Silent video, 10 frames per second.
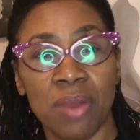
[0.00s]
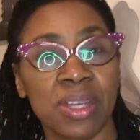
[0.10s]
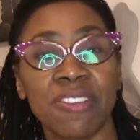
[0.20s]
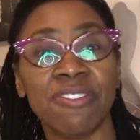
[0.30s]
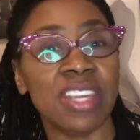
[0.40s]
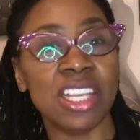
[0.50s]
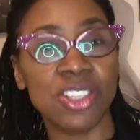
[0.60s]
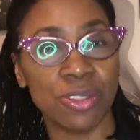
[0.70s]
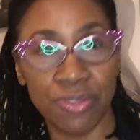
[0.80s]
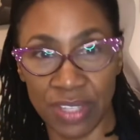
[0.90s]
I want to
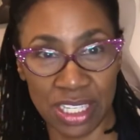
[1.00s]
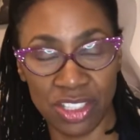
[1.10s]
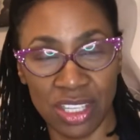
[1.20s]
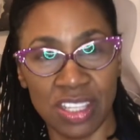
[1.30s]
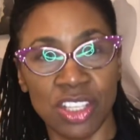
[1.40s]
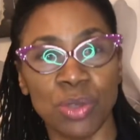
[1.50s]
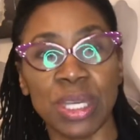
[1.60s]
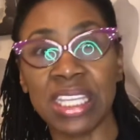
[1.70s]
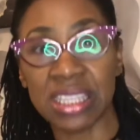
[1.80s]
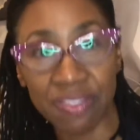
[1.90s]
feed you fish and then you
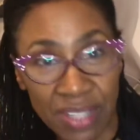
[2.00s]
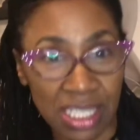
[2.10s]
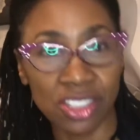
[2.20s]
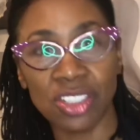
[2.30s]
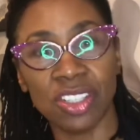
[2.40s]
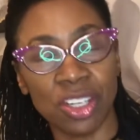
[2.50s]
eat the fish.